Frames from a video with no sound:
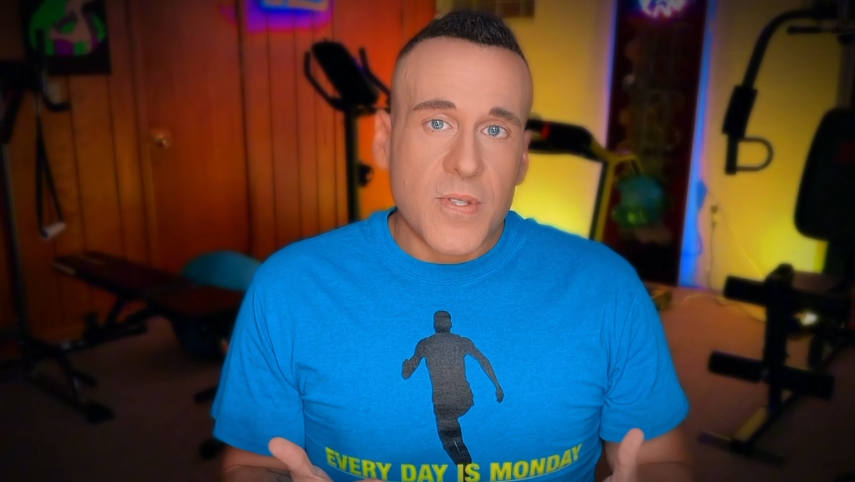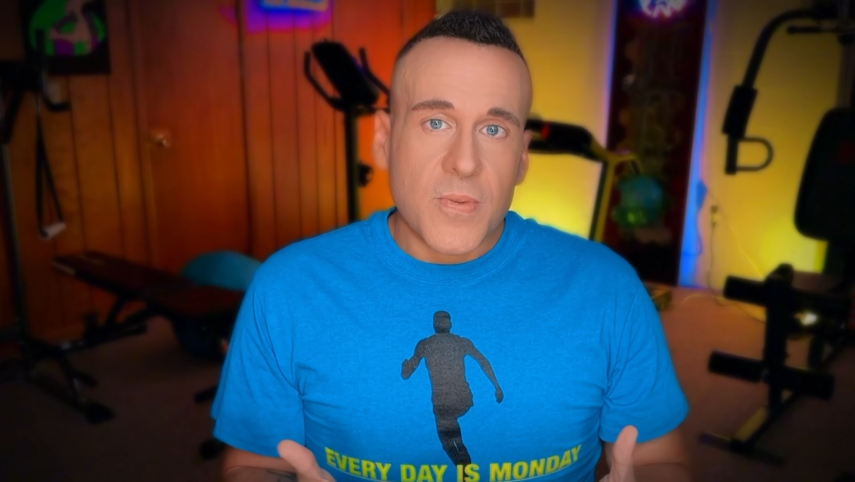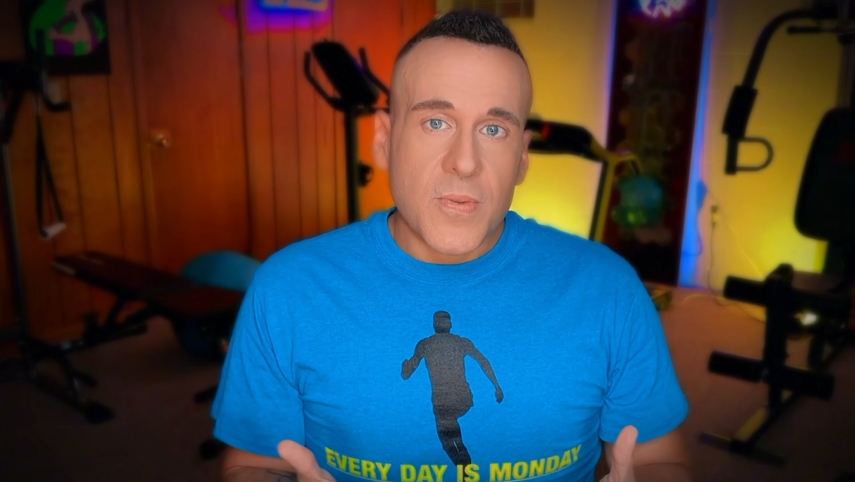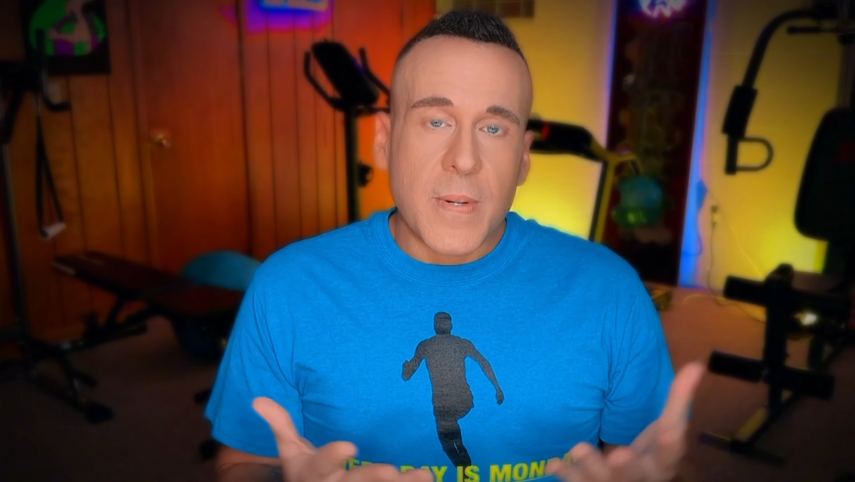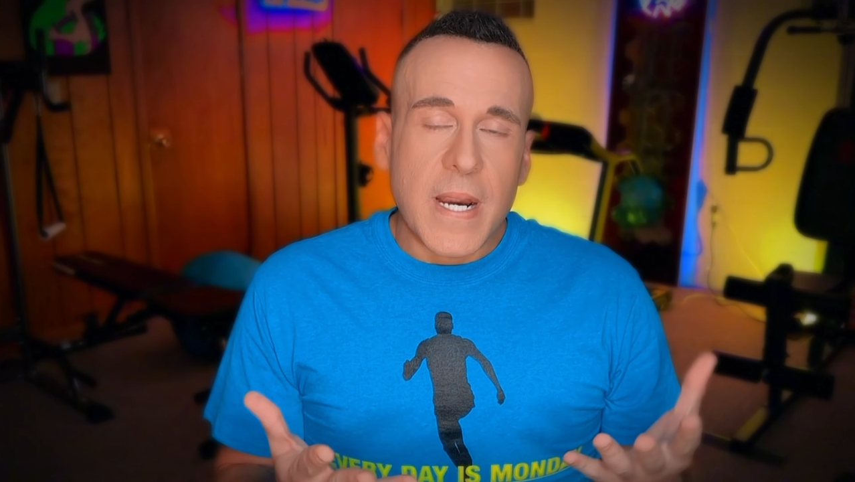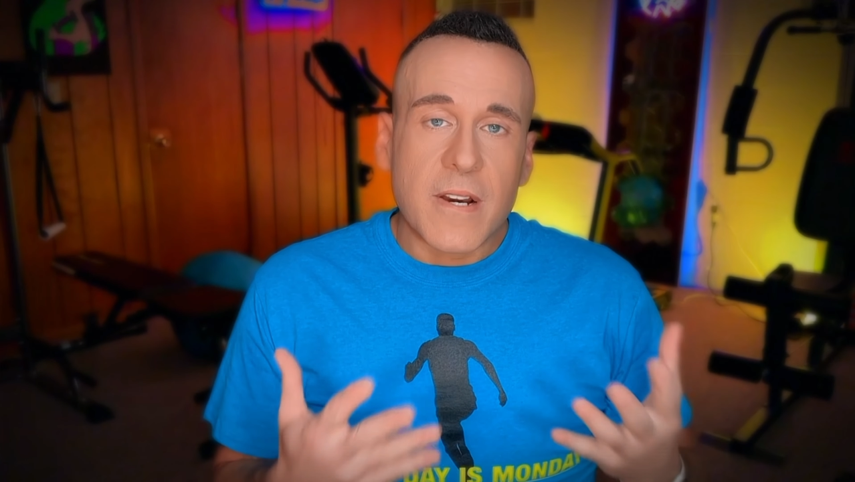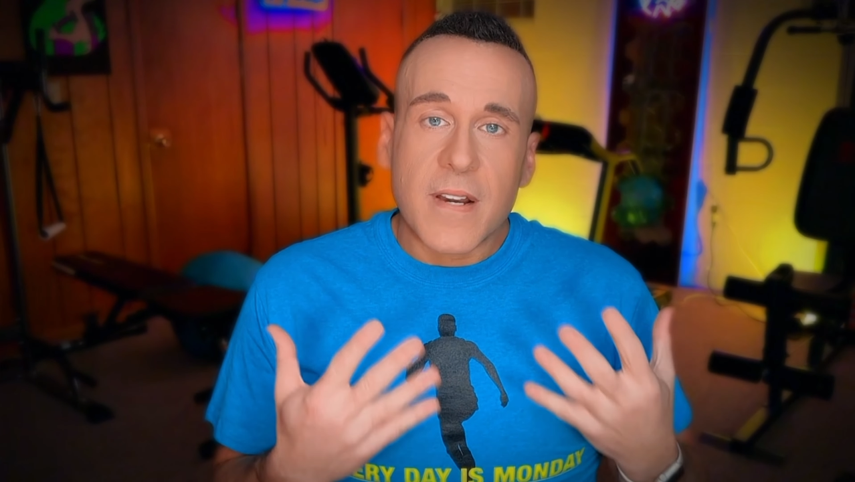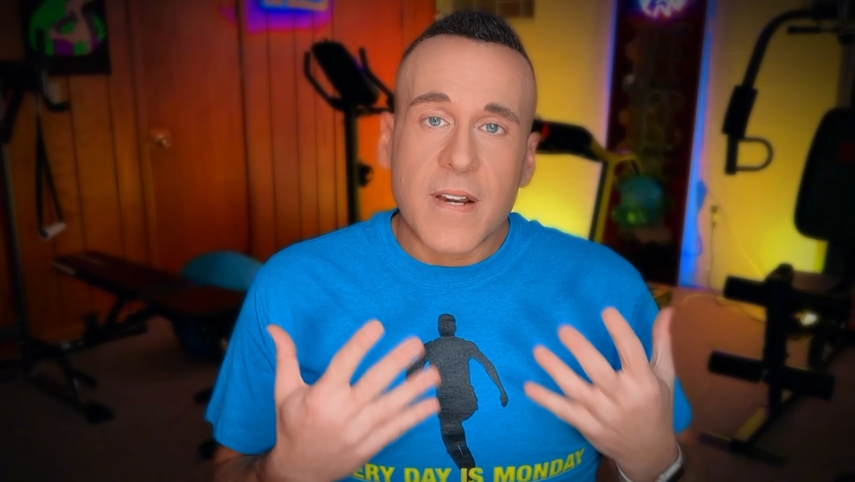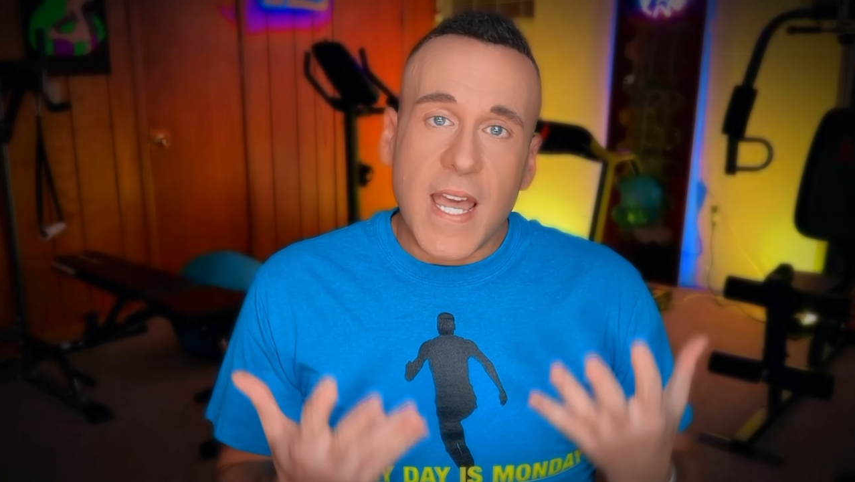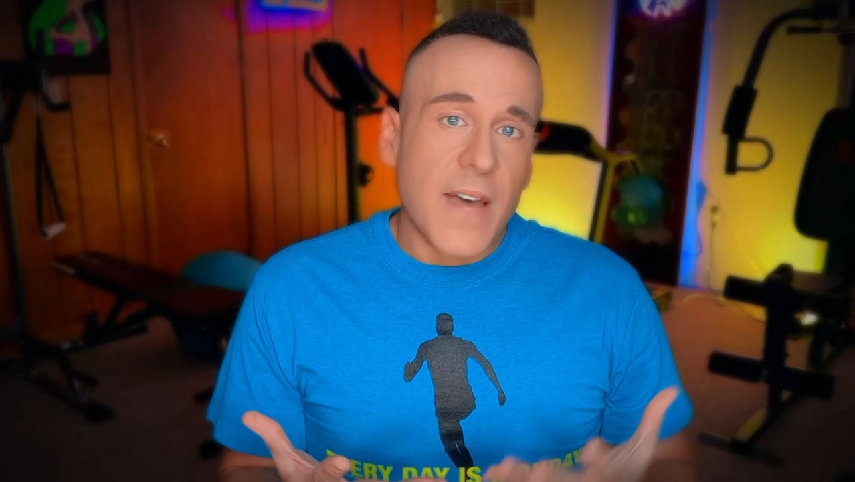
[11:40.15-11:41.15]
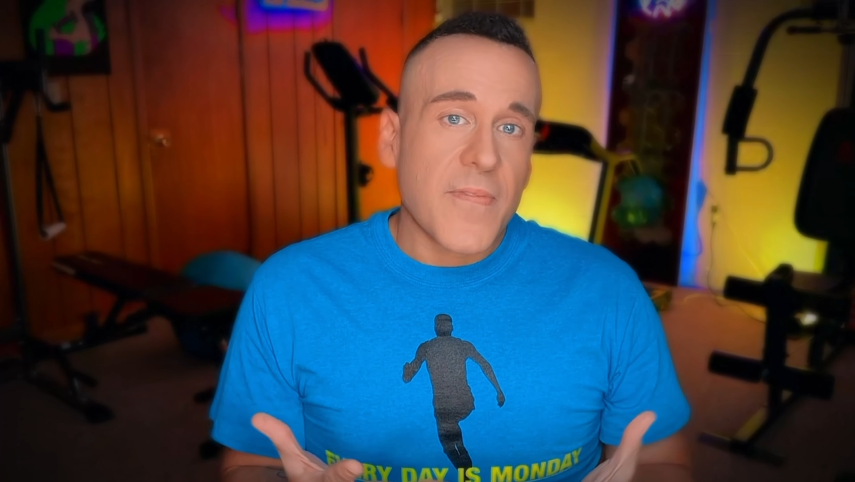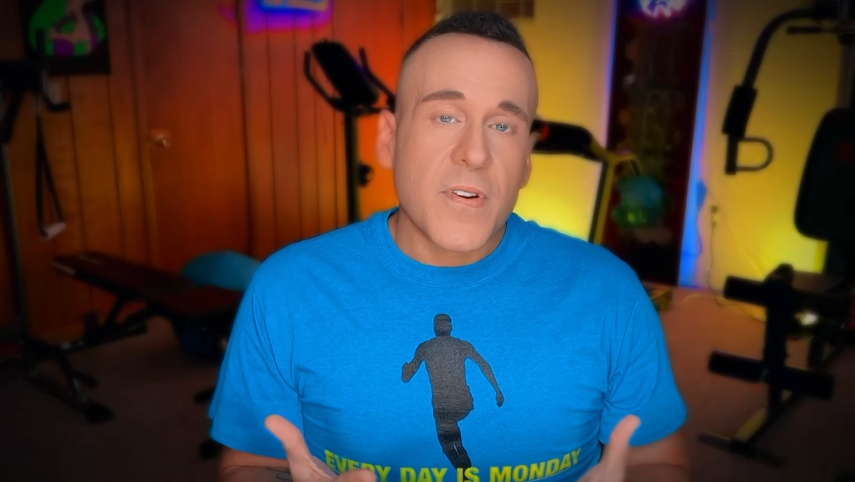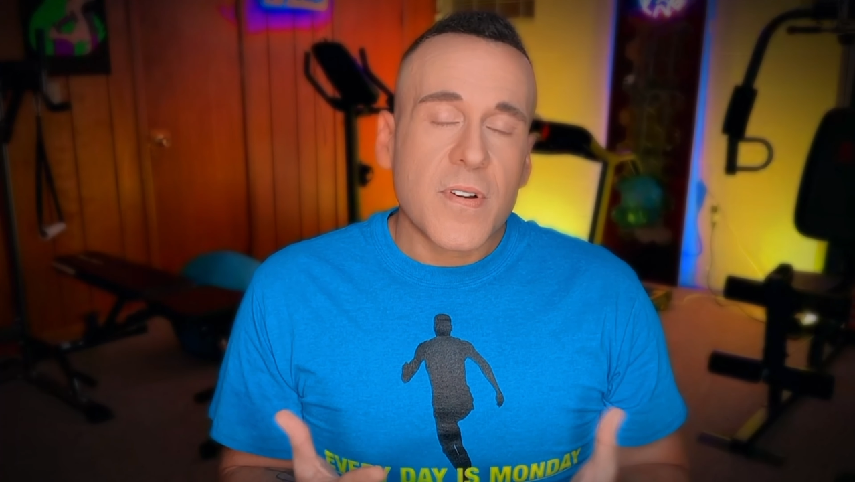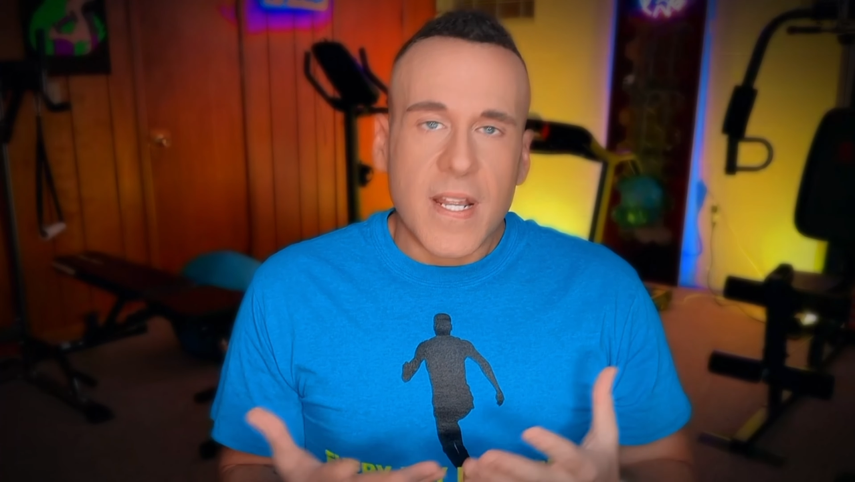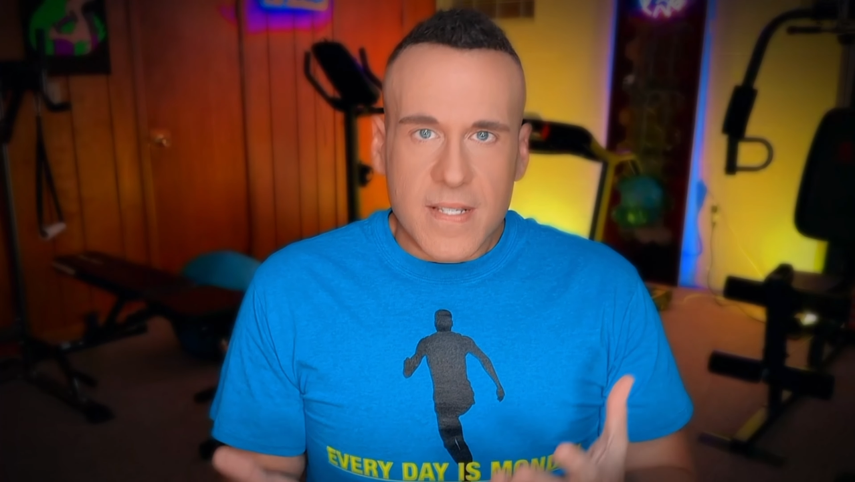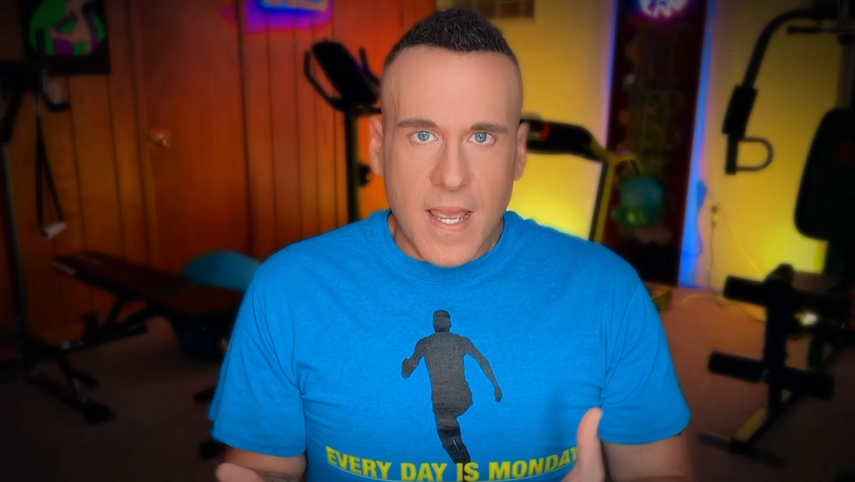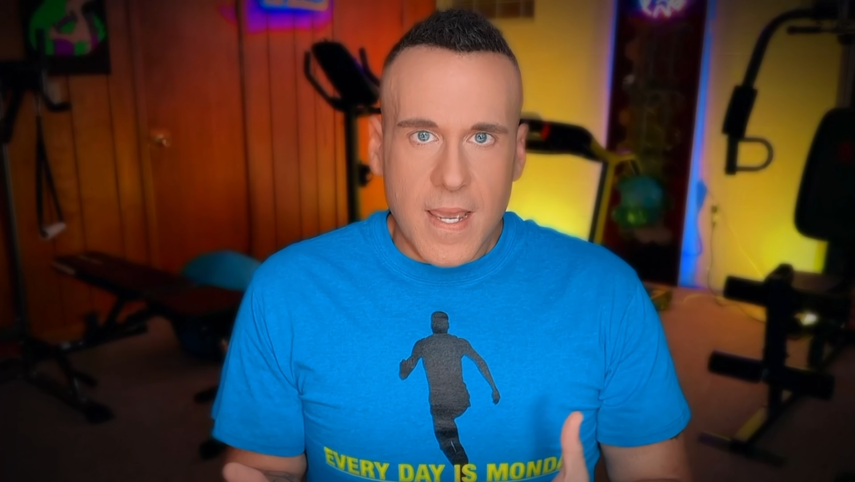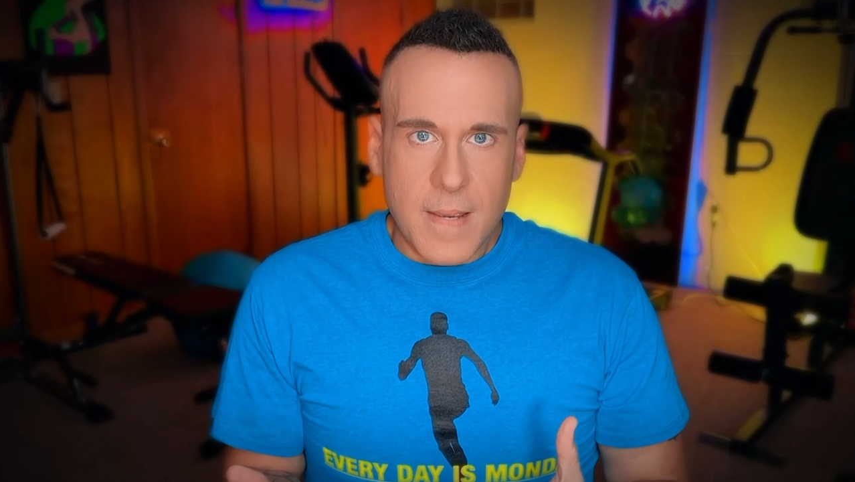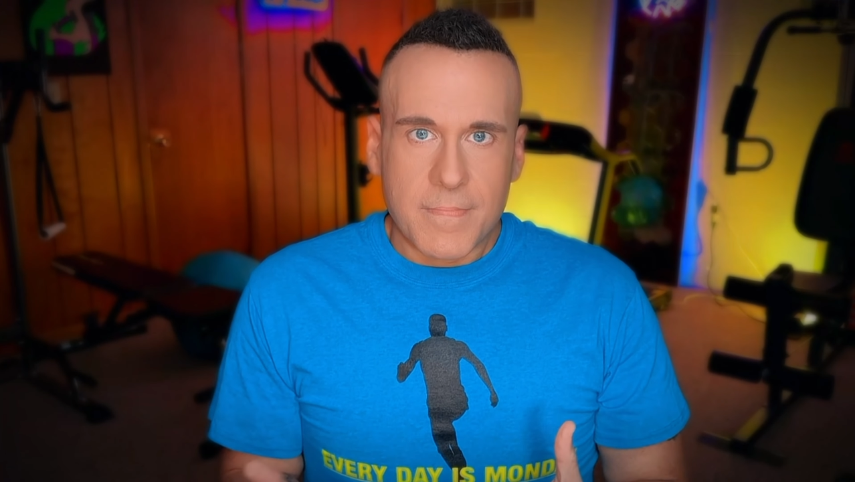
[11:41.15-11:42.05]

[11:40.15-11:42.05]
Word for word: require effort and time.